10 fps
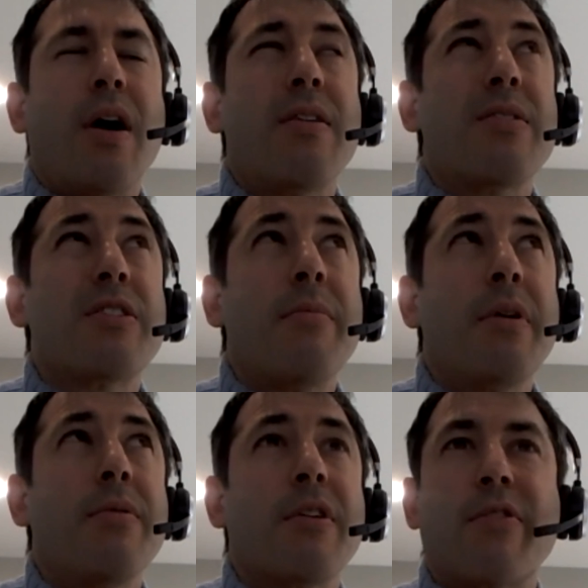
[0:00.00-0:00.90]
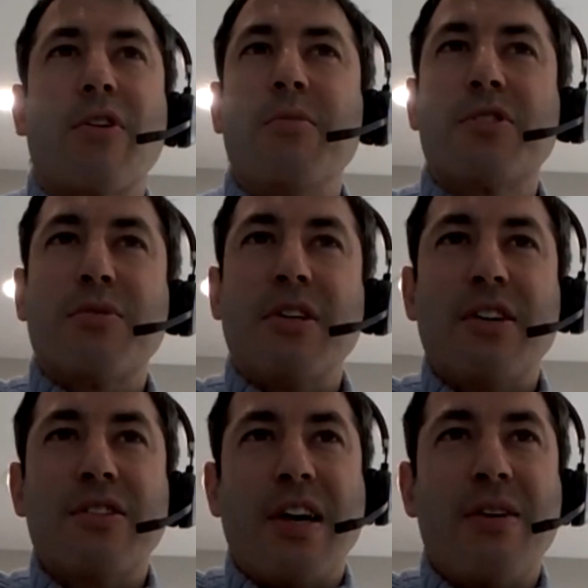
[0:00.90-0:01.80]
which I've been with for almost 3
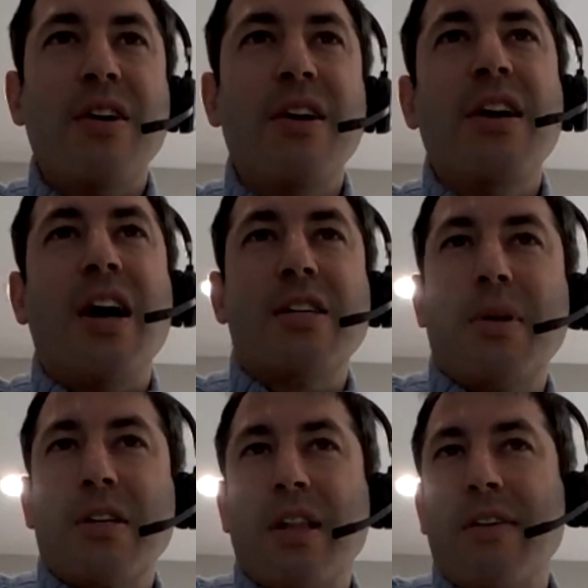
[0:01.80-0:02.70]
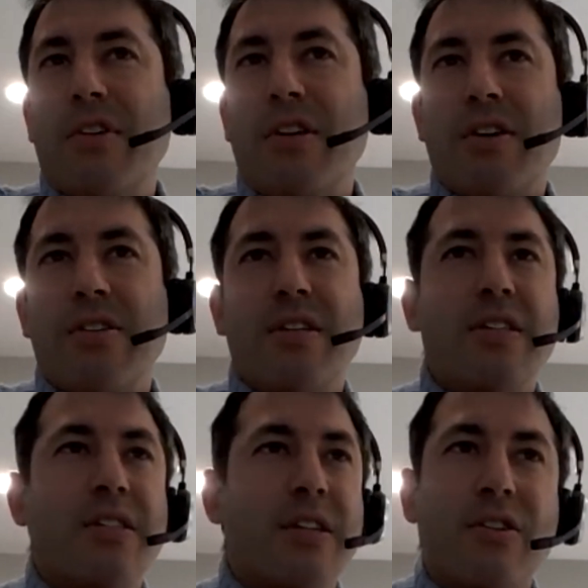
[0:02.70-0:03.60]
years now, I spent 11 years in a
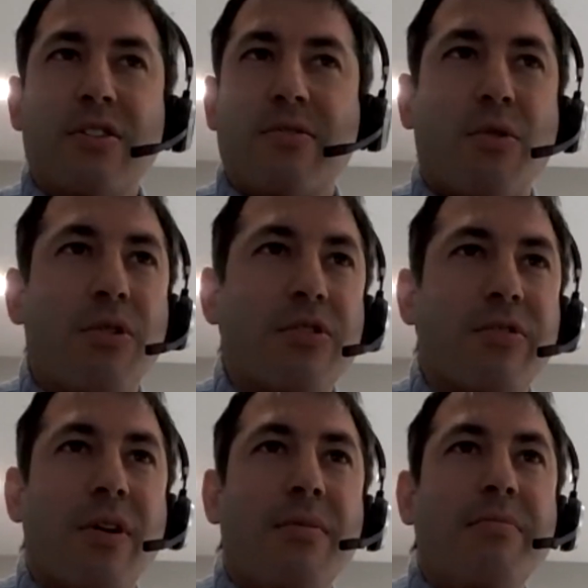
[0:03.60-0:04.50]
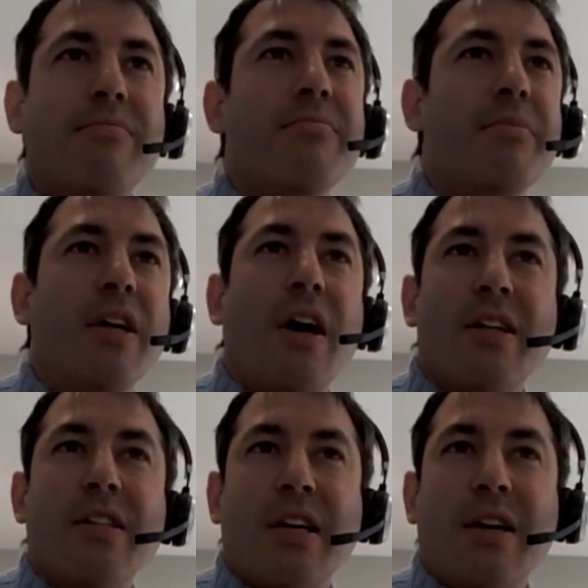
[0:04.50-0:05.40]
series of roles, from being
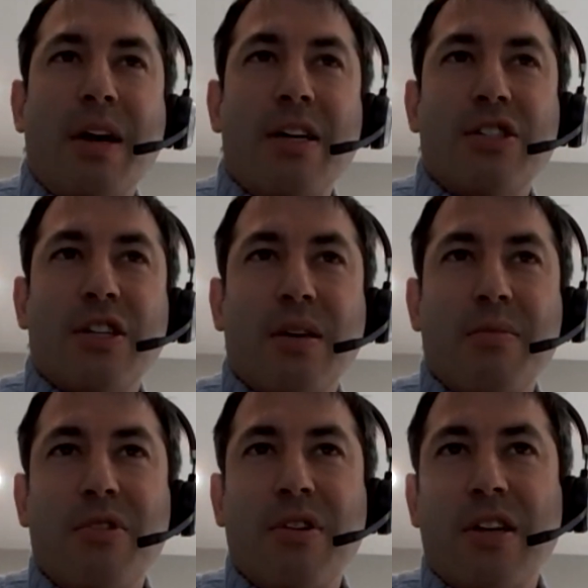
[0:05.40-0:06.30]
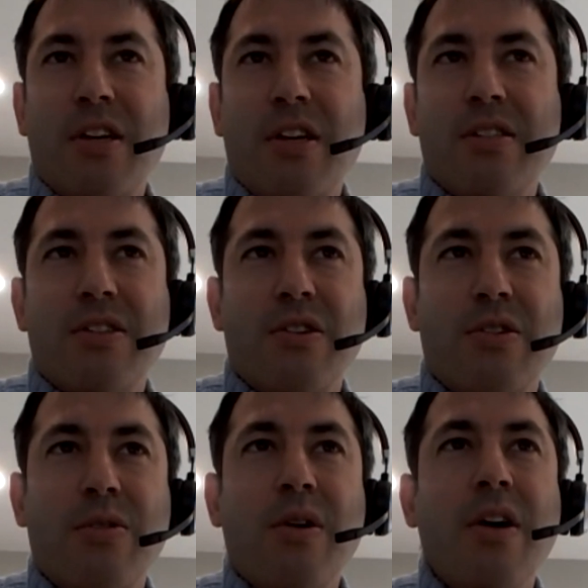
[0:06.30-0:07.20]
on-site managing communities
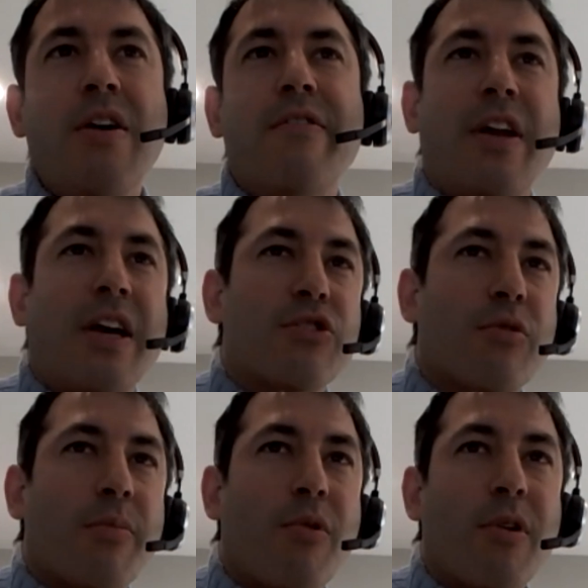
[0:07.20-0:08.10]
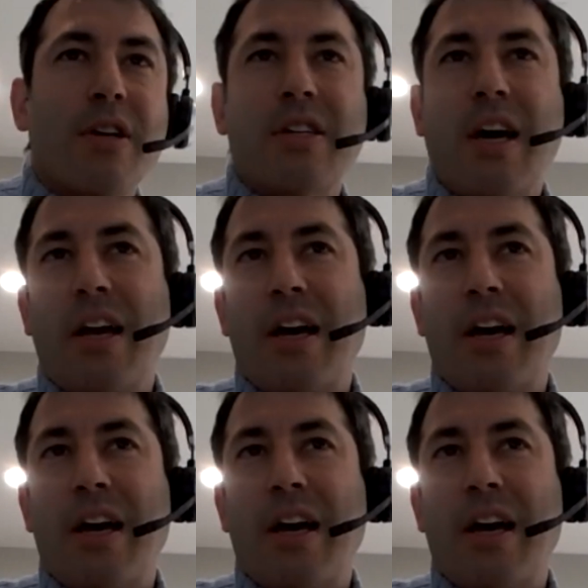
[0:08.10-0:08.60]
to financial reporting, data